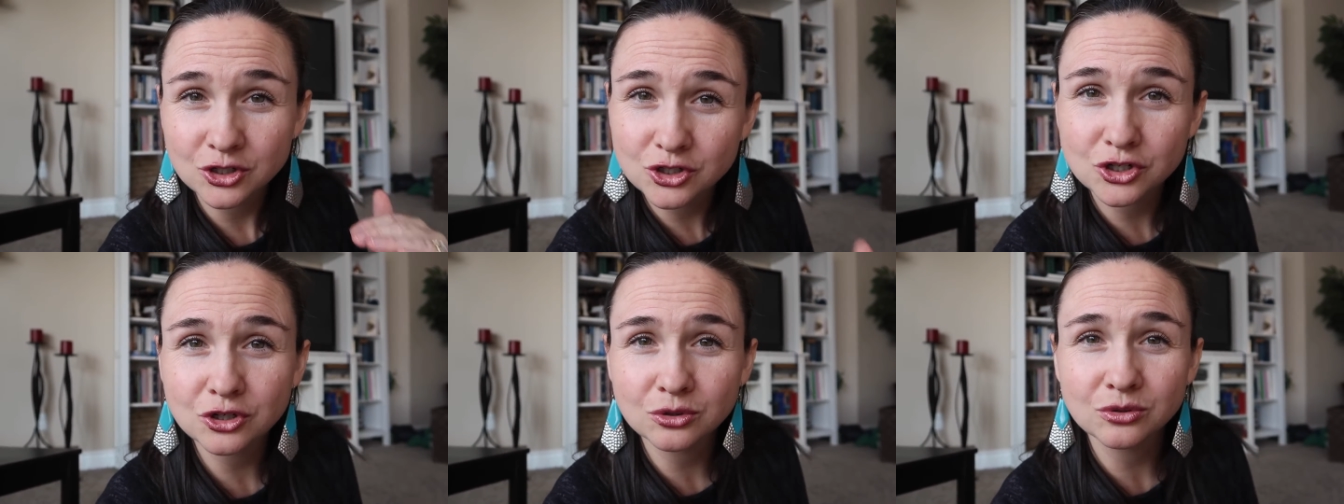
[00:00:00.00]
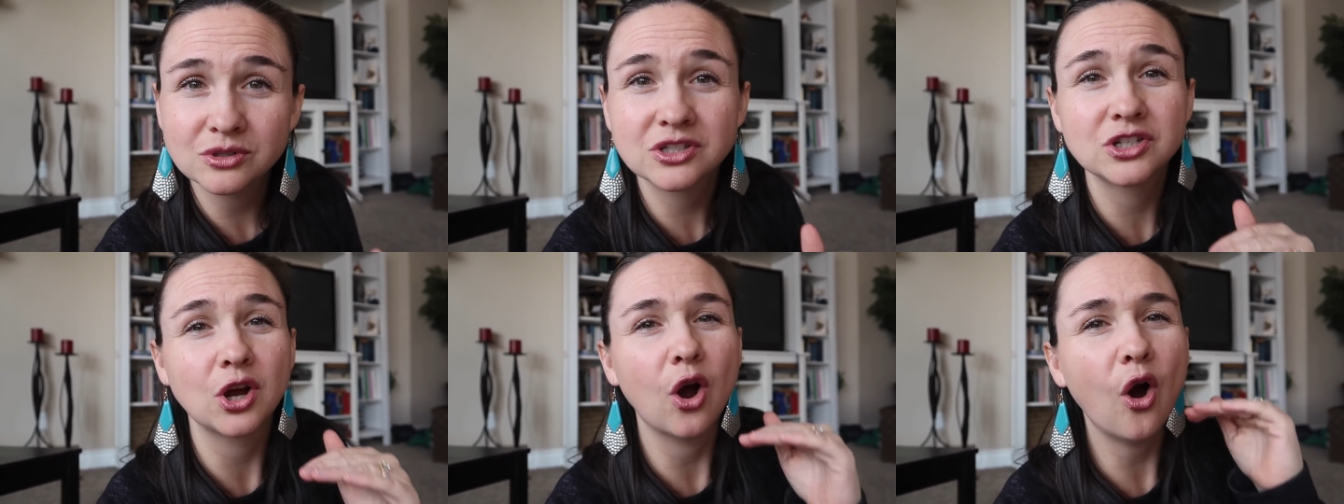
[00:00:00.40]

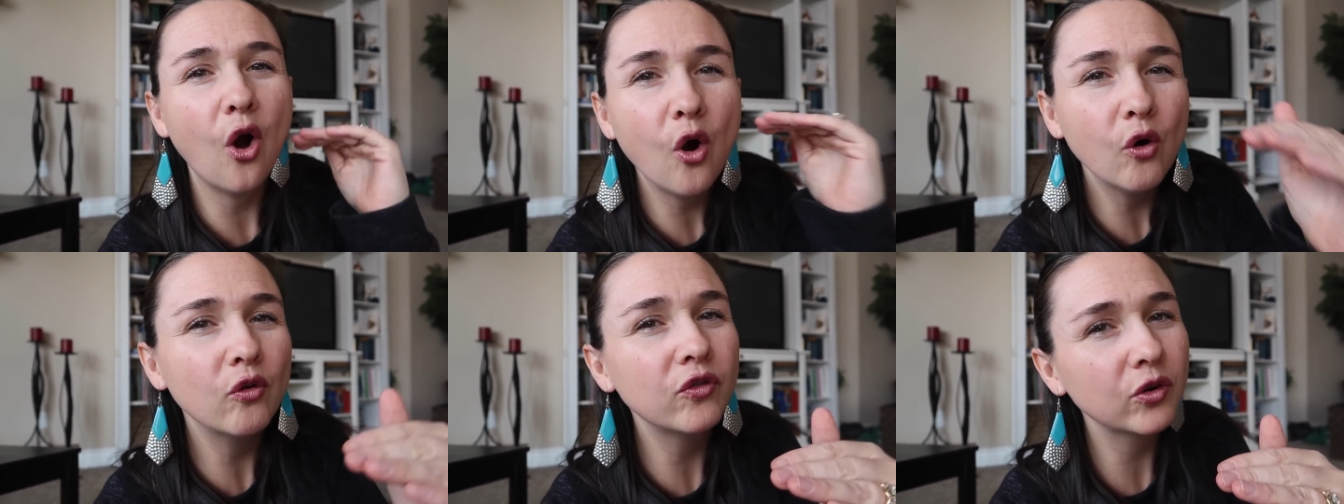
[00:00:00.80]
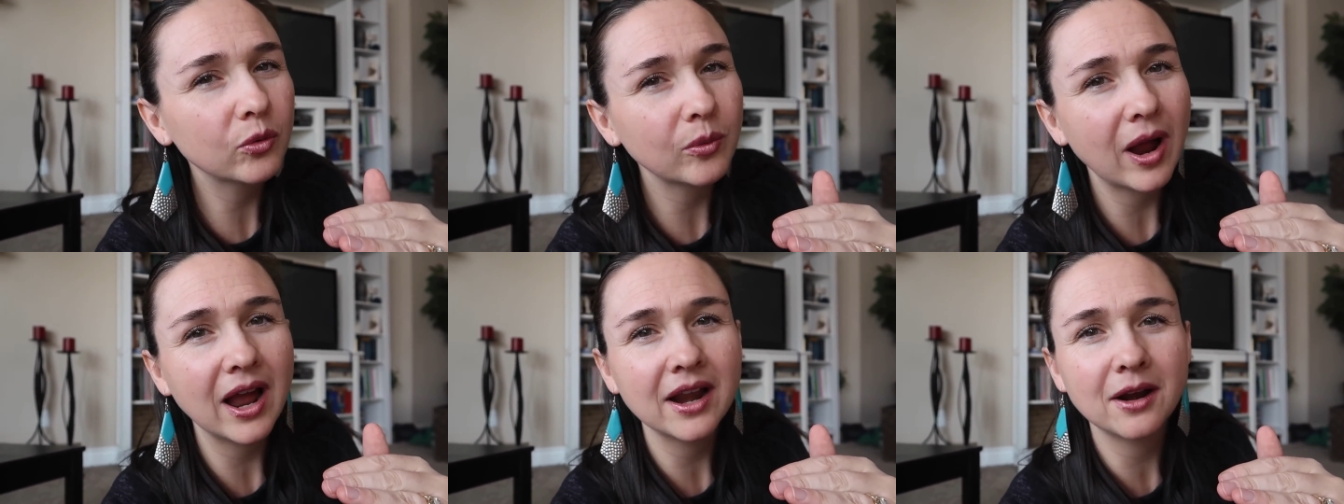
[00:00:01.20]
choose to
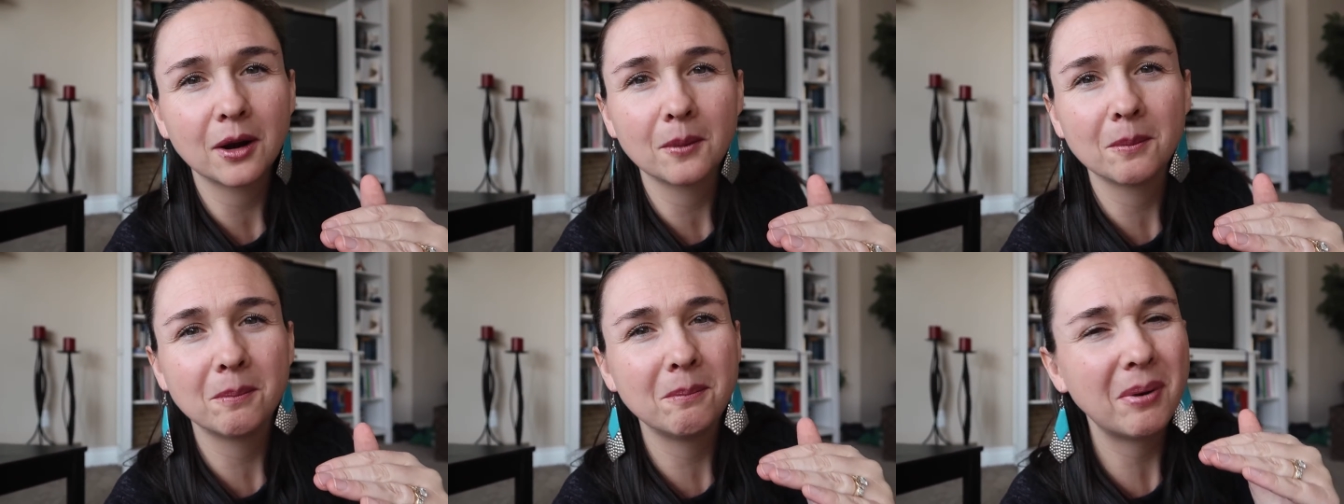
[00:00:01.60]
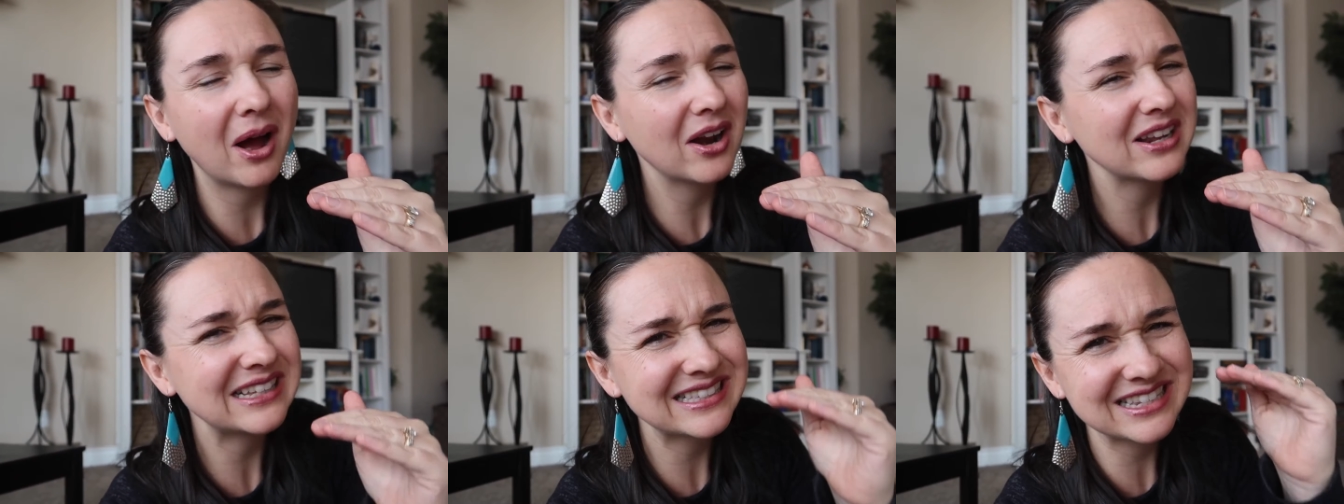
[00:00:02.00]
override our
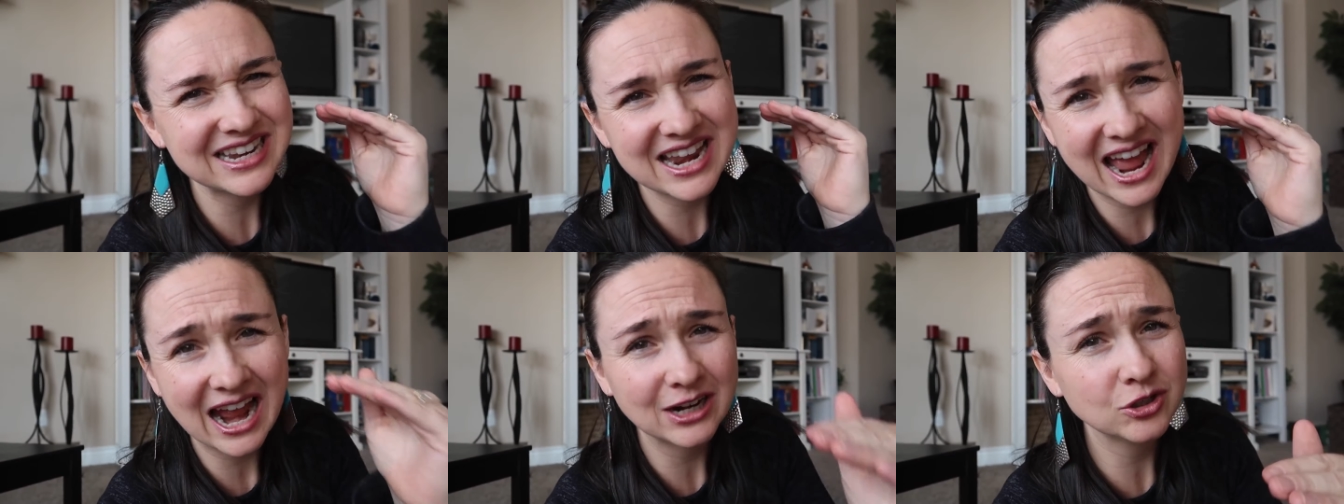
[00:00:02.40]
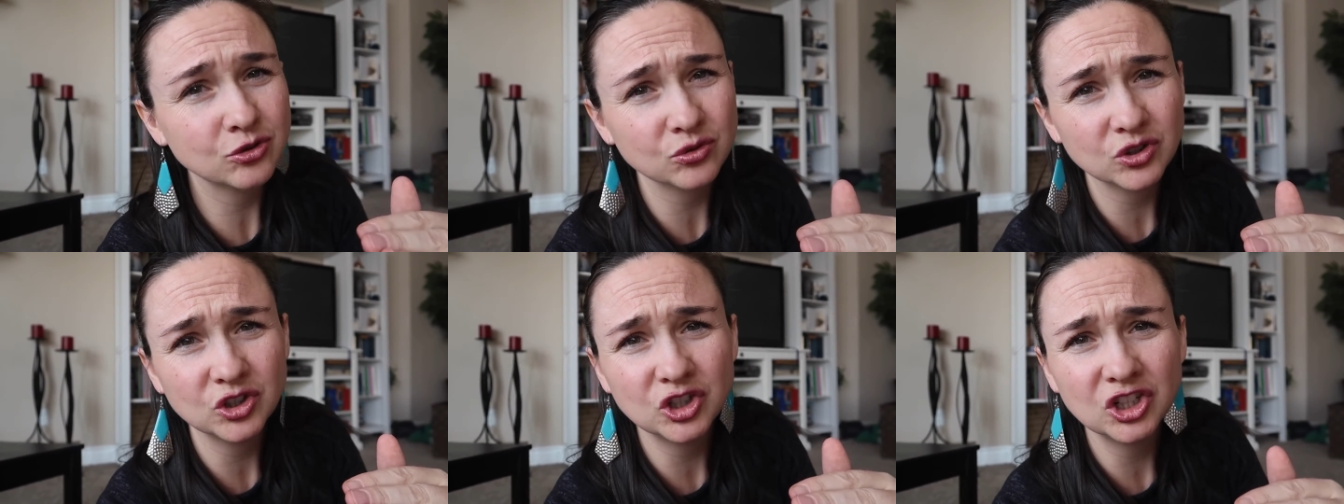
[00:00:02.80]
body's
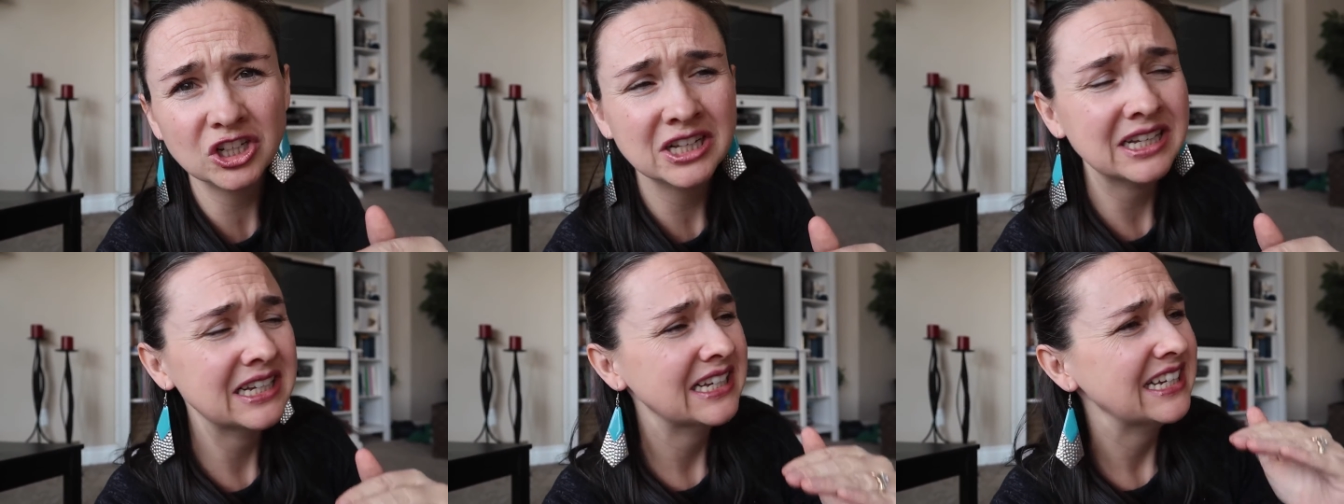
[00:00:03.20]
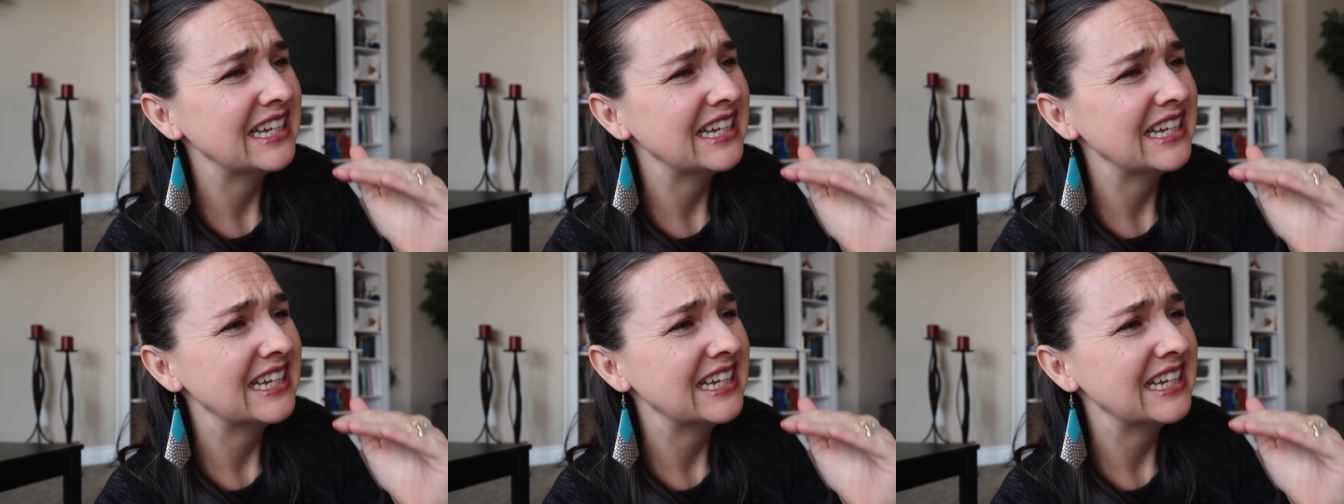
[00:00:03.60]
natural